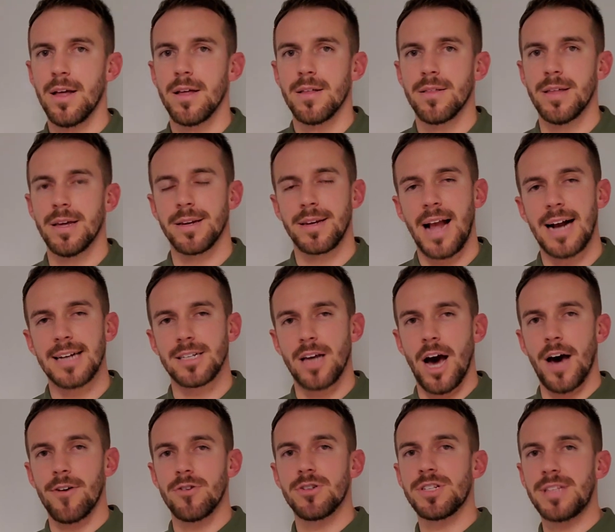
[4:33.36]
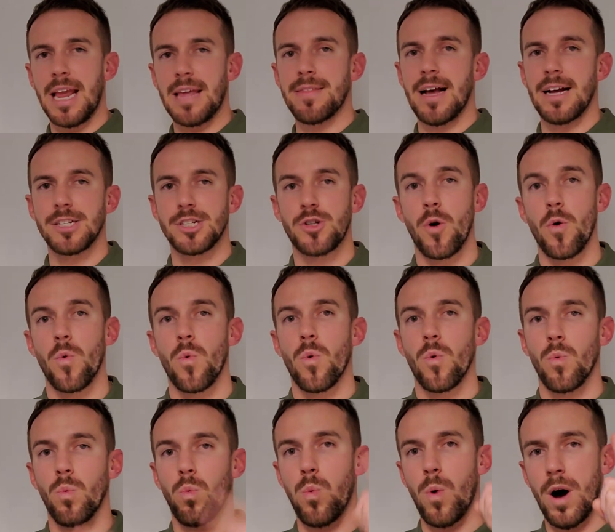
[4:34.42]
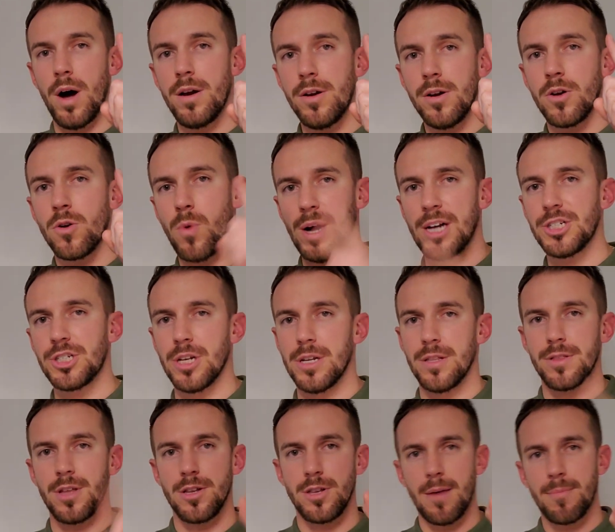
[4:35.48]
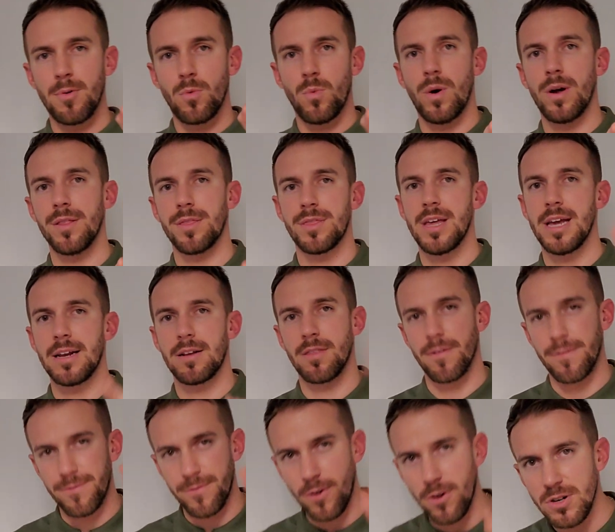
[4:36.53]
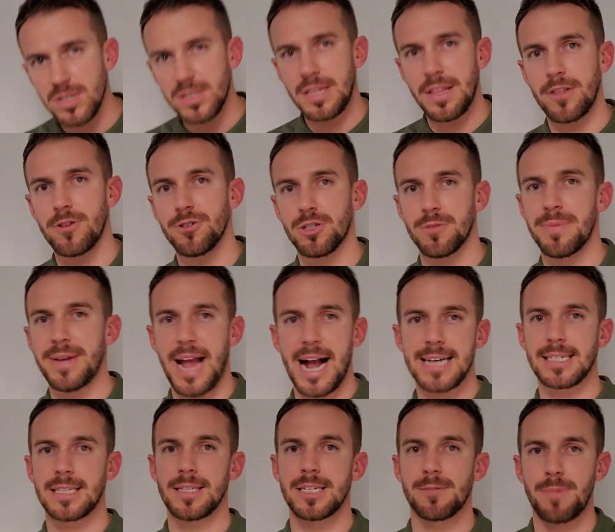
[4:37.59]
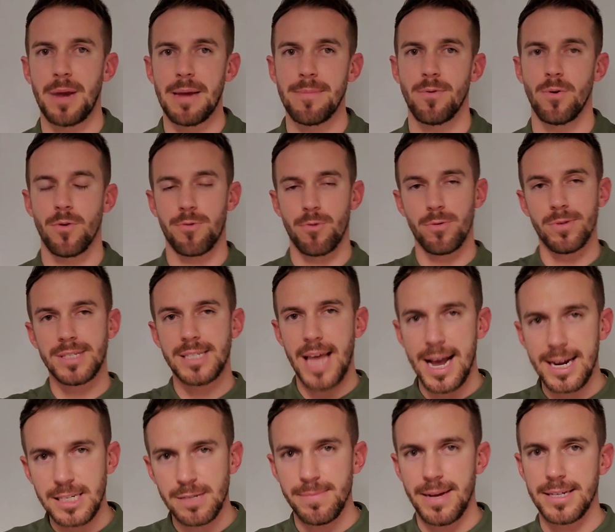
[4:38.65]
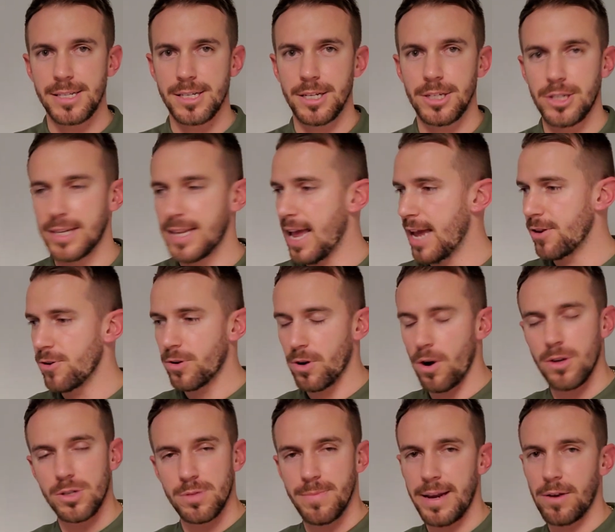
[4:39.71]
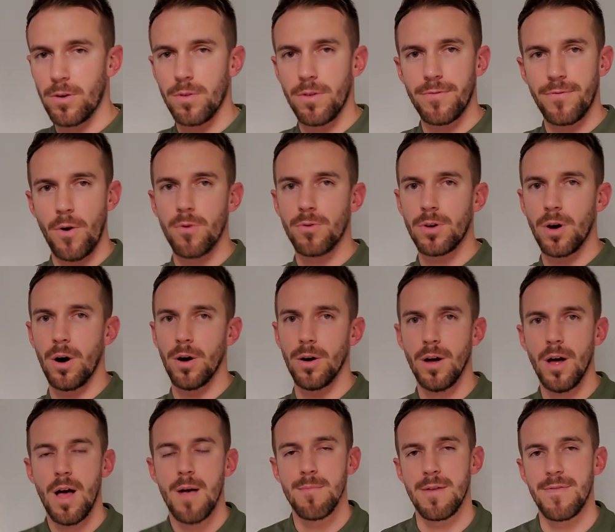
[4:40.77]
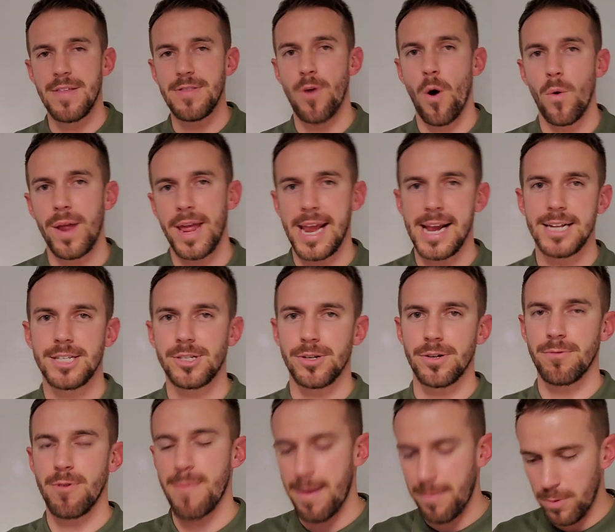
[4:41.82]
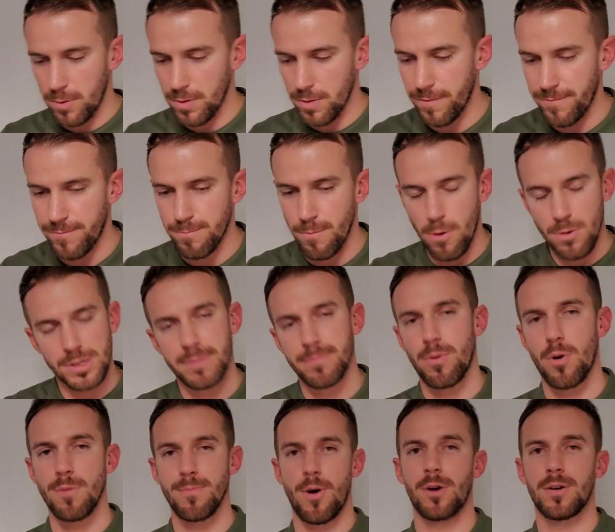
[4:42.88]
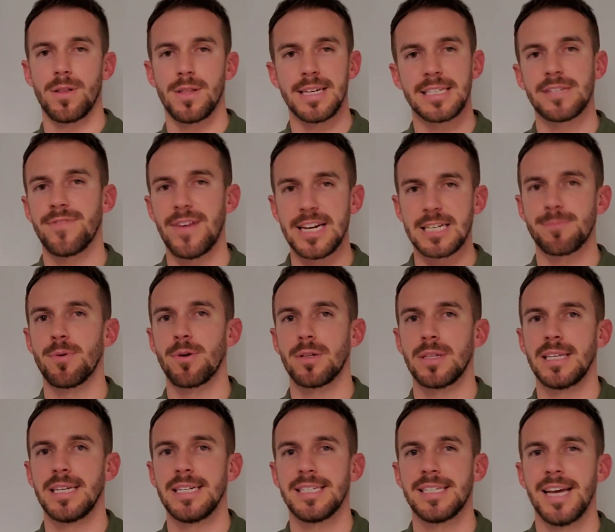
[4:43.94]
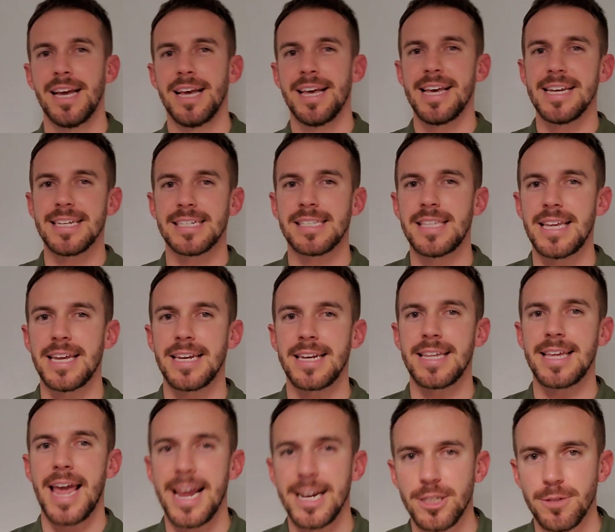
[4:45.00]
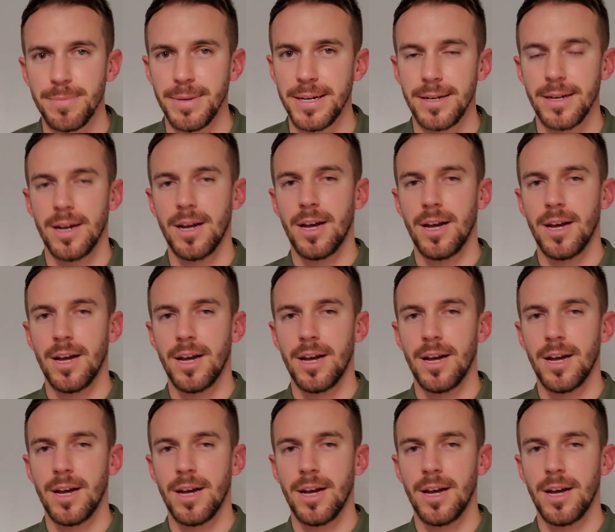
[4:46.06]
Then guys, understand that. So one question, the first thing that you should be asking these people through a text message, again, you can also make it on the phone call, but if they don't answer, remember, the most important part of these Facebook leads is the engagement.